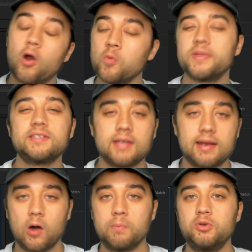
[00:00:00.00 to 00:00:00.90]
I hope this
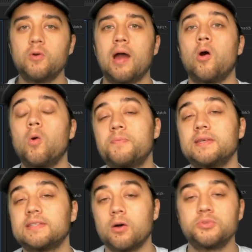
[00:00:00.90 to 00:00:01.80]
did help you. I hope
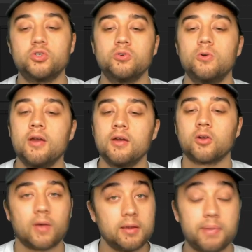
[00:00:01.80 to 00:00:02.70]
this helps you
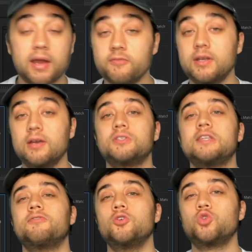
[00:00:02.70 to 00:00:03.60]
create better videos
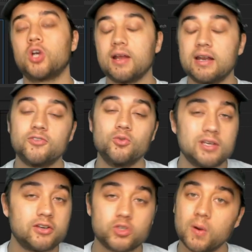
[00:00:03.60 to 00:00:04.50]
in the future. And if you
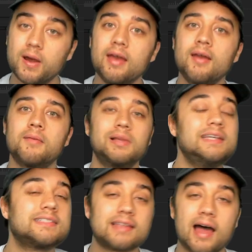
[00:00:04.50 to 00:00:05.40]
did enjoy,
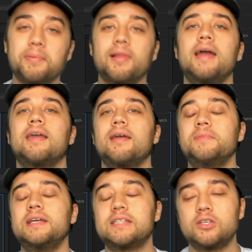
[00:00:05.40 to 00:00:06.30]
please slap a like. It
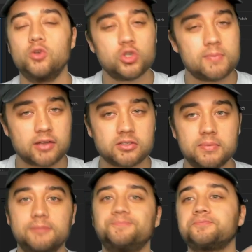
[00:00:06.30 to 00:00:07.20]
means a huge amount to
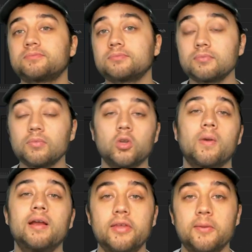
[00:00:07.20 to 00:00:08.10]
me.
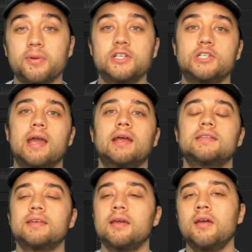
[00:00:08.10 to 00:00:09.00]
Greatly appreciate
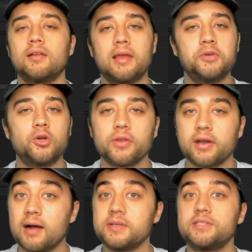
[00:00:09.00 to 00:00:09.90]
it. Let me know in the
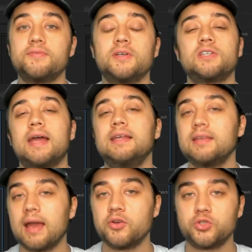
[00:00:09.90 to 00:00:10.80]
comments if there's
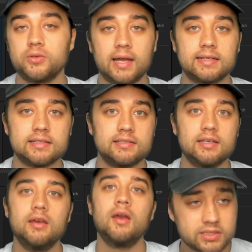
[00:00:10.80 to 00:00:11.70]
anything else you'd like to
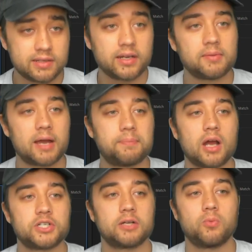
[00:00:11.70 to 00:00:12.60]
see. See, the name of my
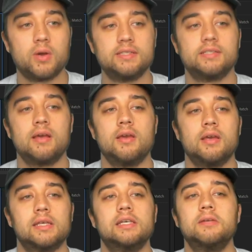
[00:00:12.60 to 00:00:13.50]
project was
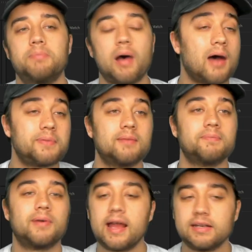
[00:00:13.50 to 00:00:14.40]
Yeet
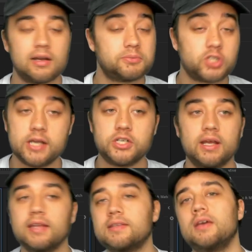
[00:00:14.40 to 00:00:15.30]
Poppin', but I ended up
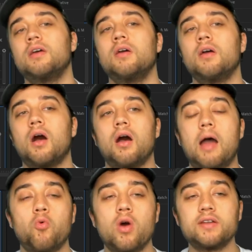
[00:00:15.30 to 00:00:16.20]
changing it.
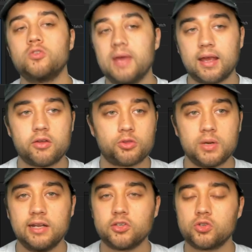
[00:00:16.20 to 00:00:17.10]
I want to make a
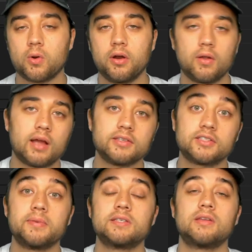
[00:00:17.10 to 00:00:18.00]
3D tutorial on
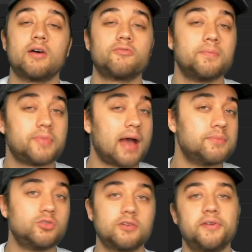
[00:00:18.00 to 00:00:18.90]
some of the stuff from
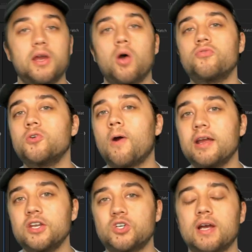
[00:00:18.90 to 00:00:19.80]
that music video if you
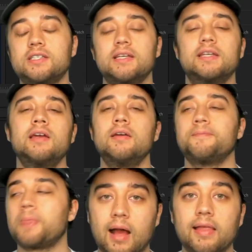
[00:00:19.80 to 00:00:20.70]
are interested.
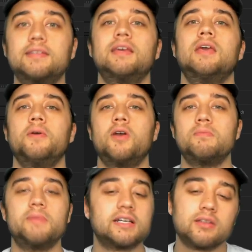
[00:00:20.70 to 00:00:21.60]
I like to keep a
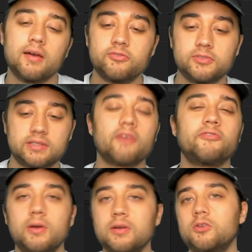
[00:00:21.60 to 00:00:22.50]
good mix of
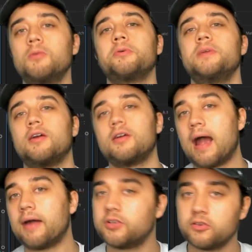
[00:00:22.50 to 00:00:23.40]
stuff you can do in Premiere,
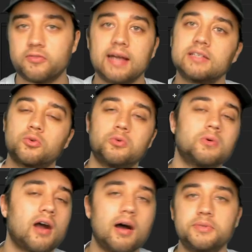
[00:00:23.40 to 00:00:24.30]
After Effects,
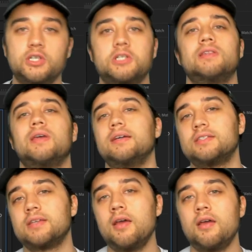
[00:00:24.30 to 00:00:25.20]
cool composition
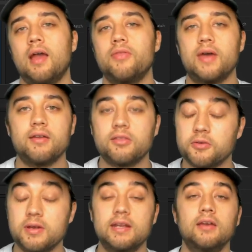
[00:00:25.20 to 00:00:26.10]
things, and then
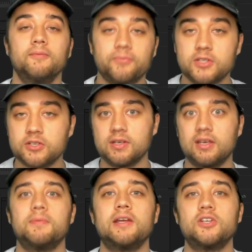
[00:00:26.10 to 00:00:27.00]
3D, just to
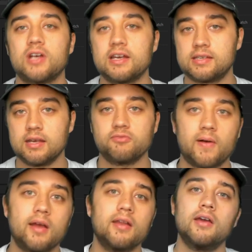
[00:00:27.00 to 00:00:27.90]
keep it interesting,
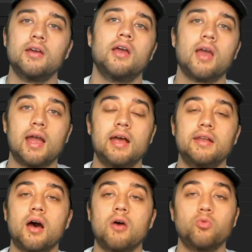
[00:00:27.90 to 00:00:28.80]
fun,
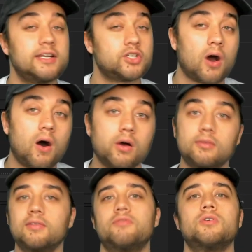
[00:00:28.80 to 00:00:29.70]
and reach
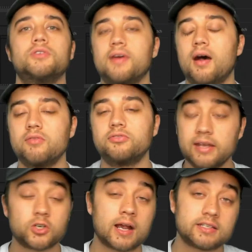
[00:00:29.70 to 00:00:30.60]
all levels of
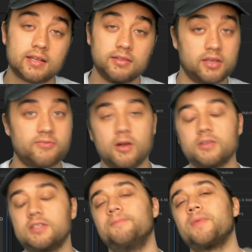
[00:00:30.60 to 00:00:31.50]
interest and difficulty.